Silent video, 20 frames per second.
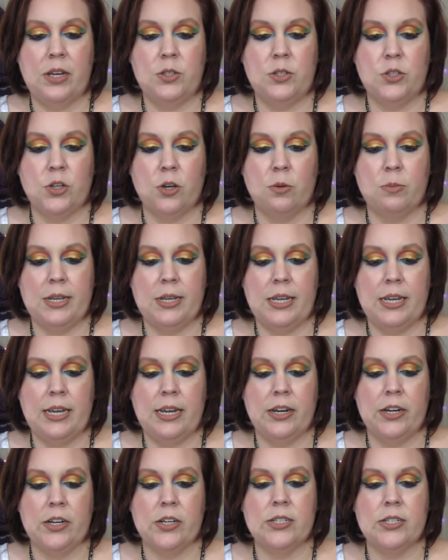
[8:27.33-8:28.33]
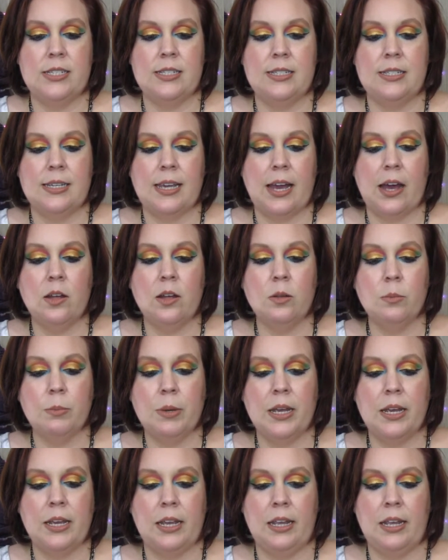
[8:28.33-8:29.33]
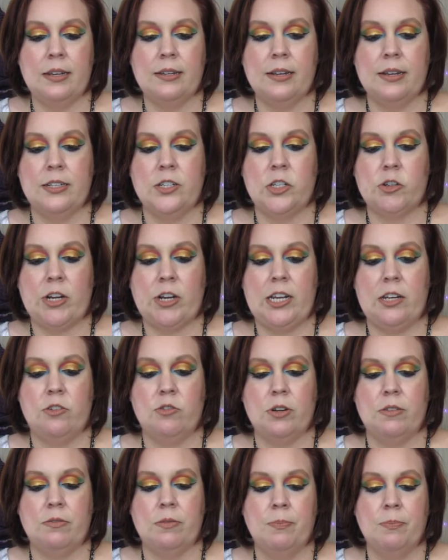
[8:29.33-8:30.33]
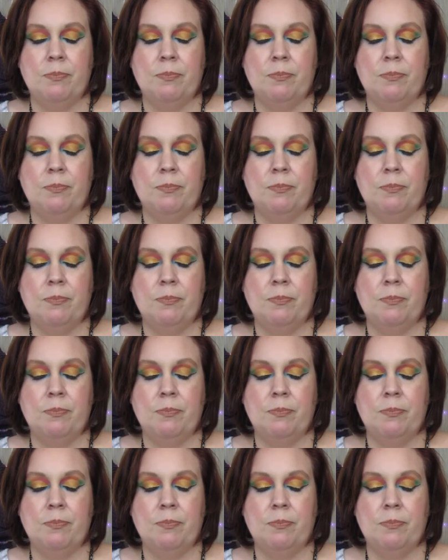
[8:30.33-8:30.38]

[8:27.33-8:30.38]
Dermacare Scalp Anti-Dandruff